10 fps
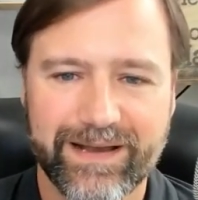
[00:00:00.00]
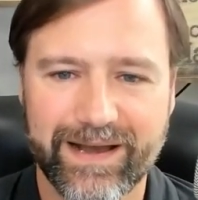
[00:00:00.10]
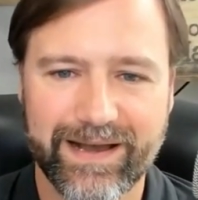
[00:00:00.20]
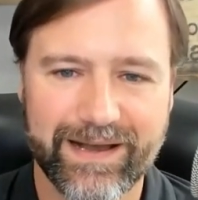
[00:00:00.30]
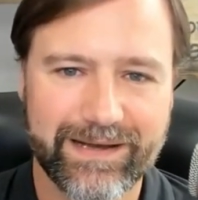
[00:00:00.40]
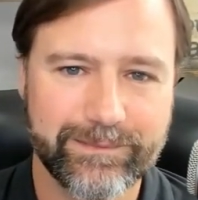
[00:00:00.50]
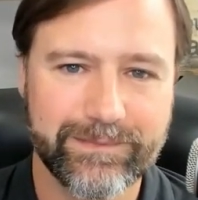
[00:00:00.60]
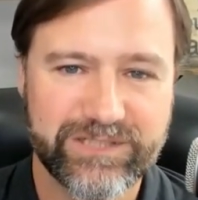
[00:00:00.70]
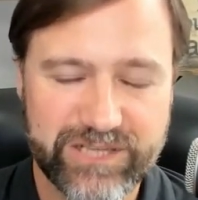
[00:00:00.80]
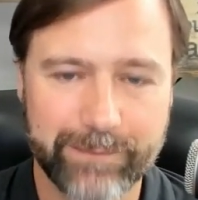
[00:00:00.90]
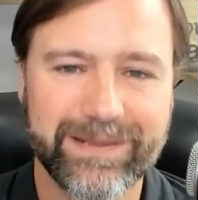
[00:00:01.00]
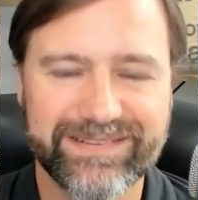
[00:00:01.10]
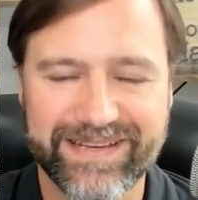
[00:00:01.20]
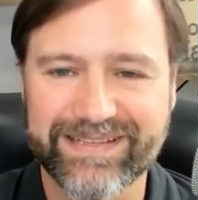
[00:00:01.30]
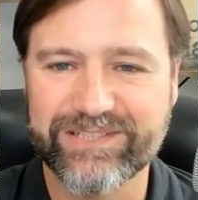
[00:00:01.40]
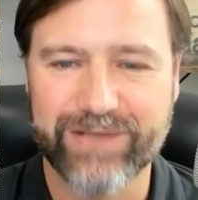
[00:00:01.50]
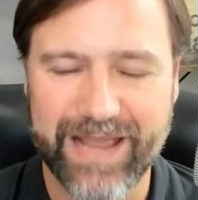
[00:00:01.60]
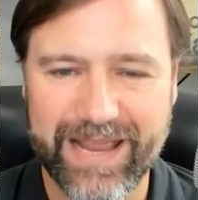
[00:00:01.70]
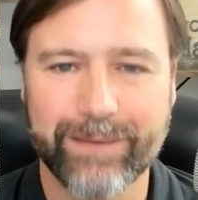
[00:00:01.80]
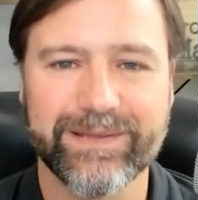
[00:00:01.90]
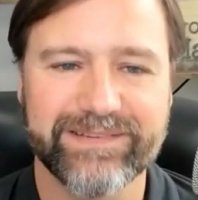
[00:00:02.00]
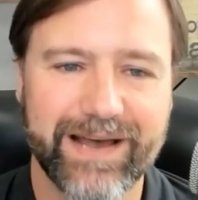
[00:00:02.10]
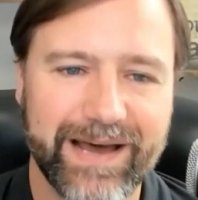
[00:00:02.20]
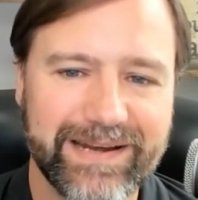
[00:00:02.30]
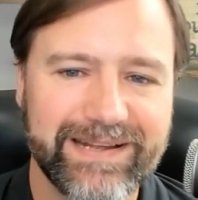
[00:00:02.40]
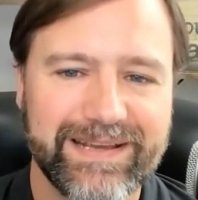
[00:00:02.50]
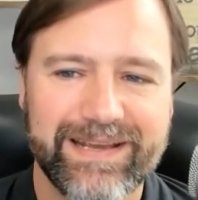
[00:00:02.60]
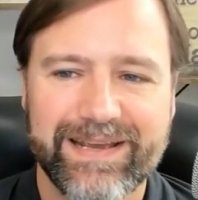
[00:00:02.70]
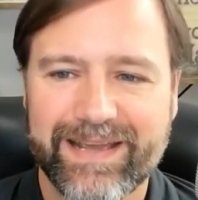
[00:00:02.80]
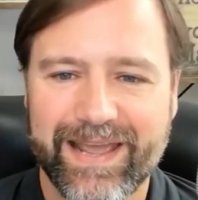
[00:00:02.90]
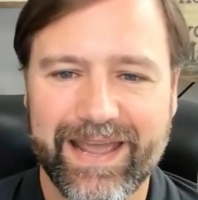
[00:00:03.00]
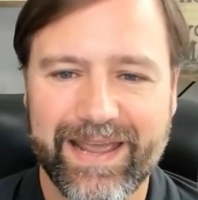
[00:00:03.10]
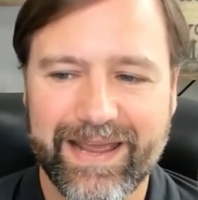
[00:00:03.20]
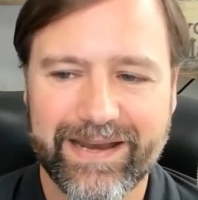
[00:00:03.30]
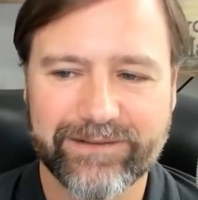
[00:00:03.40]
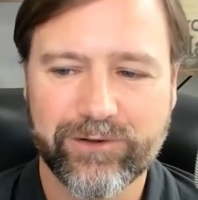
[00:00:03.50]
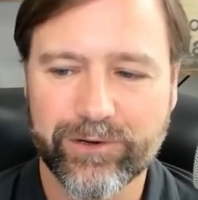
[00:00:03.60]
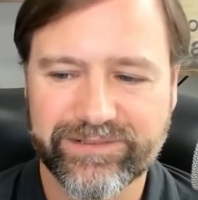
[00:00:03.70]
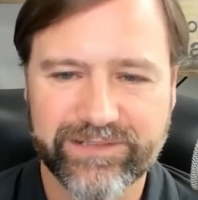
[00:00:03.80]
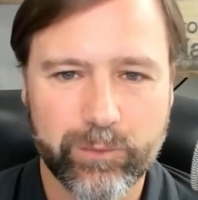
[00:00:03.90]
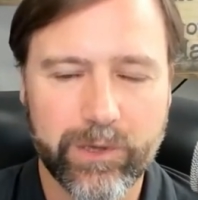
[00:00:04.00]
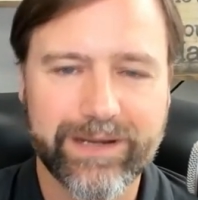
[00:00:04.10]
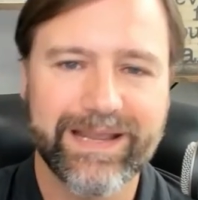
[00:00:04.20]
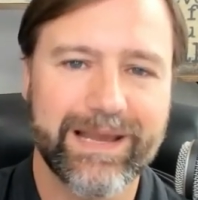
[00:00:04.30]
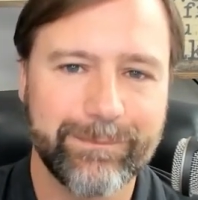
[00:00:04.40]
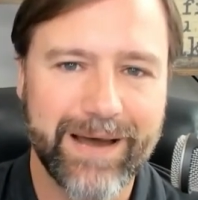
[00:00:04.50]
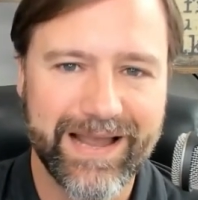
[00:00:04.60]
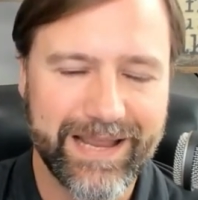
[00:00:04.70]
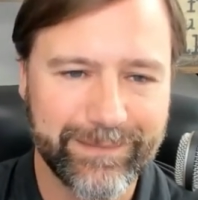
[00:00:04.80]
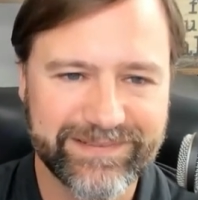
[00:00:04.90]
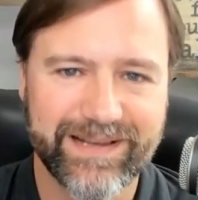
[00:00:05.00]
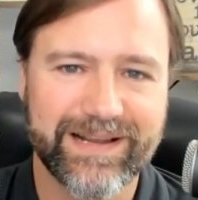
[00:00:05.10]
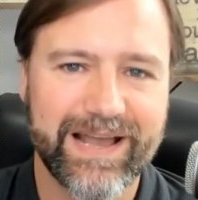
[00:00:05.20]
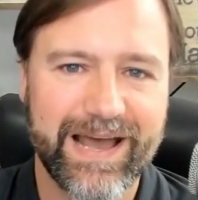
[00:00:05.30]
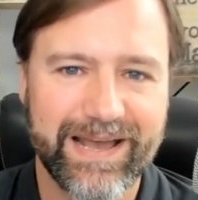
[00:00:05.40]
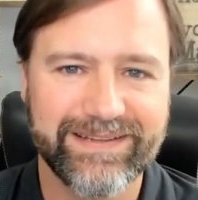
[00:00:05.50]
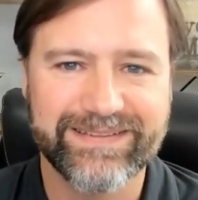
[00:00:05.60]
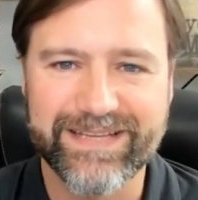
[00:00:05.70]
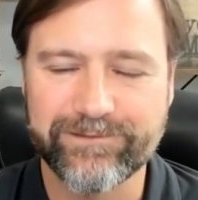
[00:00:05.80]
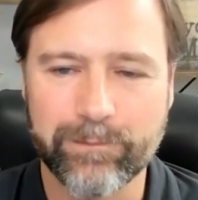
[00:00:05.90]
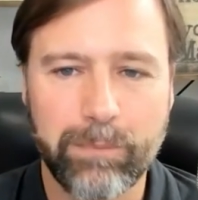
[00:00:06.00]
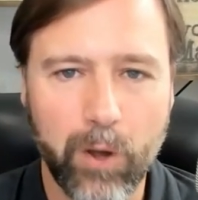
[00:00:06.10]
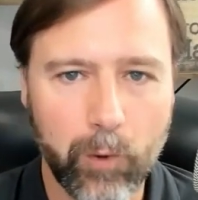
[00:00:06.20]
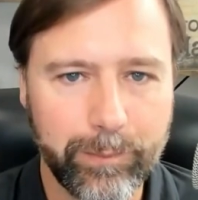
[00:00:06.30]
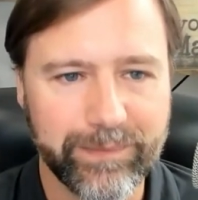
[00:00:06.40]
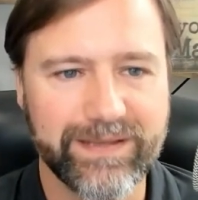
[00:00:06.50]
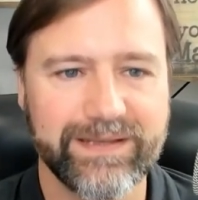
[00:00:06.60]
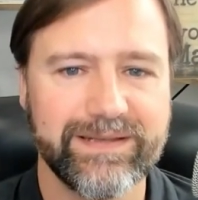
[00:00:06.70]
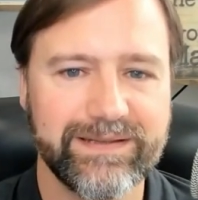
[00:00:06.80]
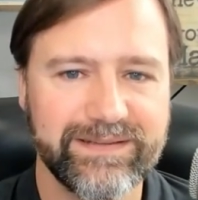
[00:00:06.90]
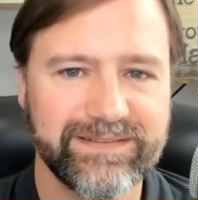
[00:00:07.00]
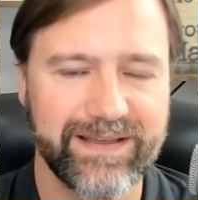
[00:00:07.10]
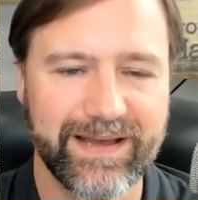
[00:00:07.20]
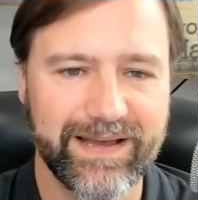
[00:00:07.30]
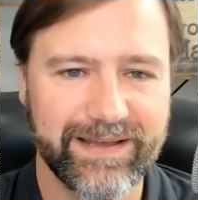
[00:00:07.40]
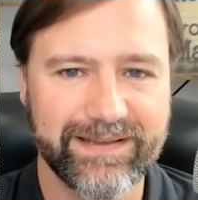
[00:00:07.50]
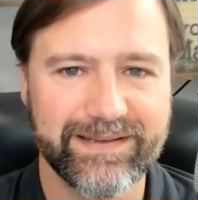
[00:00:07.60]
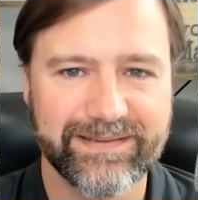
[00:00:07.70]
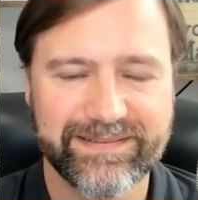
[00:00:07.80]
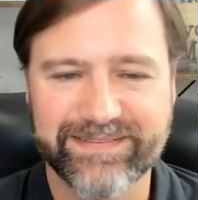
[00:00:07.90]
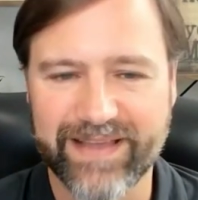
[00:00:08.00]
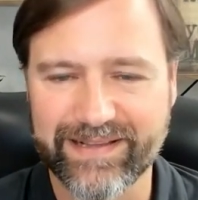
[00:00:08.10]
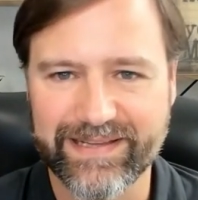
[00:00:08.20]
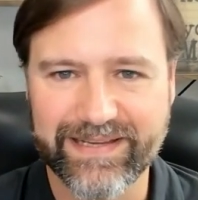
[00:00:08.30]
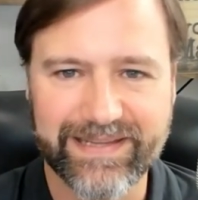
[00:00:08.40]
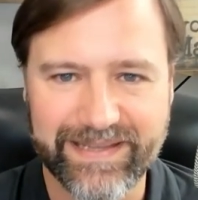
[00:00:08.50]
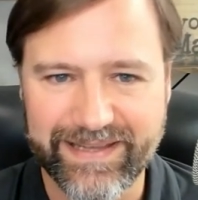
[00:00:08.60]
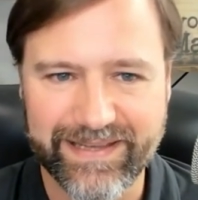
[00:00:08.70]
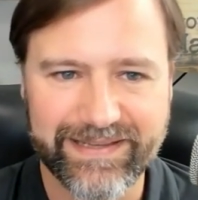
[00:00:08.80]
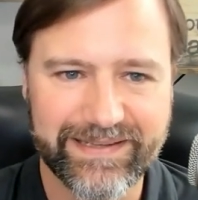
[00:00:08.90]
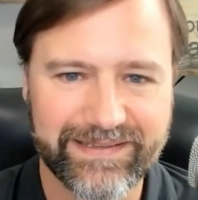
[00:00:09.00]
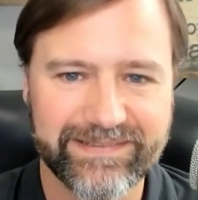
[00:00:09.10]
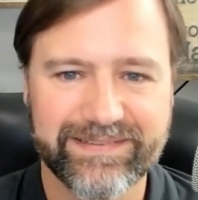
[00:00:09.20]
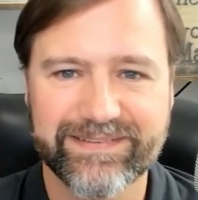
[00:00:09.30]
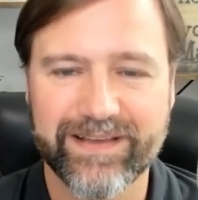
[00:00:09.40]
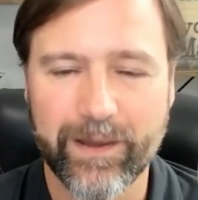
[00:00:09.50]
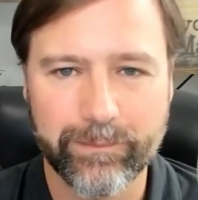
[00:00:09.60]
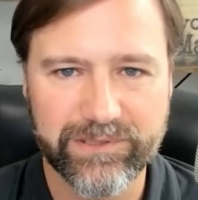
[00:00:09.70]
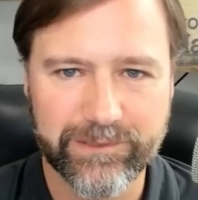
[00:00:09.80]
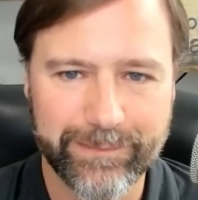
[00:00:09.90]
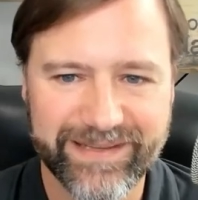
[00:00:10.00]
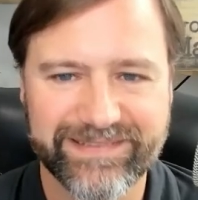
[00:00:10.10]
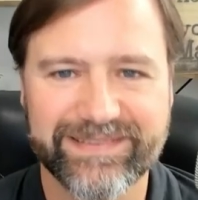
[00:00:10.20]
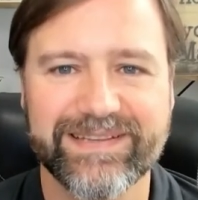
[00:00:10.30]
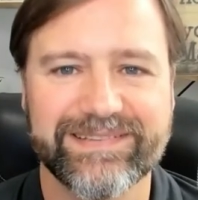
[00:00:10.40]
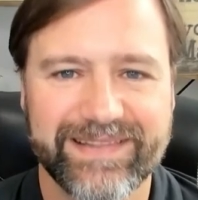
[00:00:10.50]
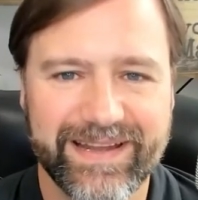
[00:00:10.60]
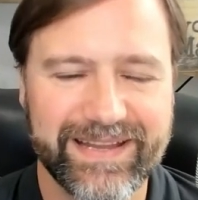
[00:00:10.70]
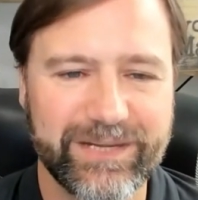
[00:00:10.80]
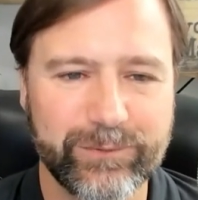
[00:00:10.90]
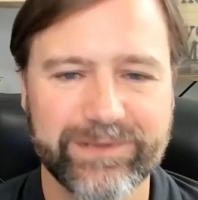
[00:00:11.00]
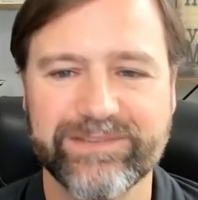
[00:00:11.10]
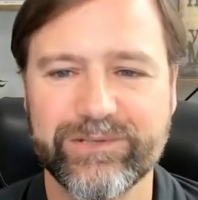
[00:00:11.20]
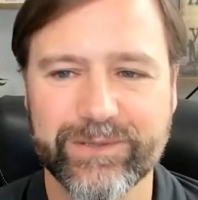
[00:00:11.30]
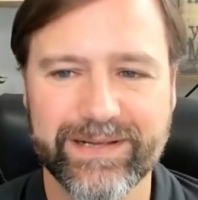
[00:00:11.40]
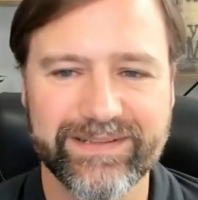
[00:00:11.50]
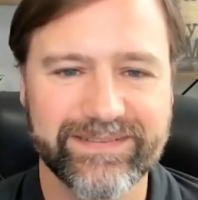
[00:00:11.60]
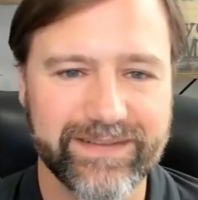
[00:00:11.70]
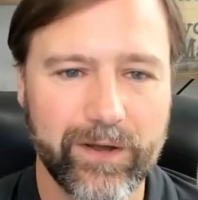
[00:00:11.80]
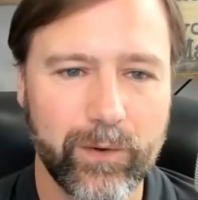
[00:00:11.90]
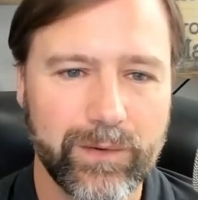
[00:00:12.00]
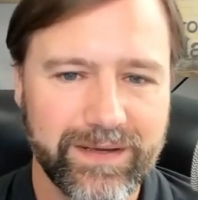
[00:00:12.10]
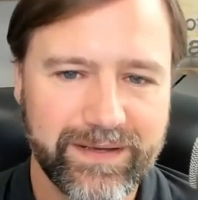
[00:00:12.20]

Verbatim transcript: Um, shipments into Amazon. And of course, you're working at My Amazon Guy. Stephen Pope is uh, selling his Tumblr business that he was doing. So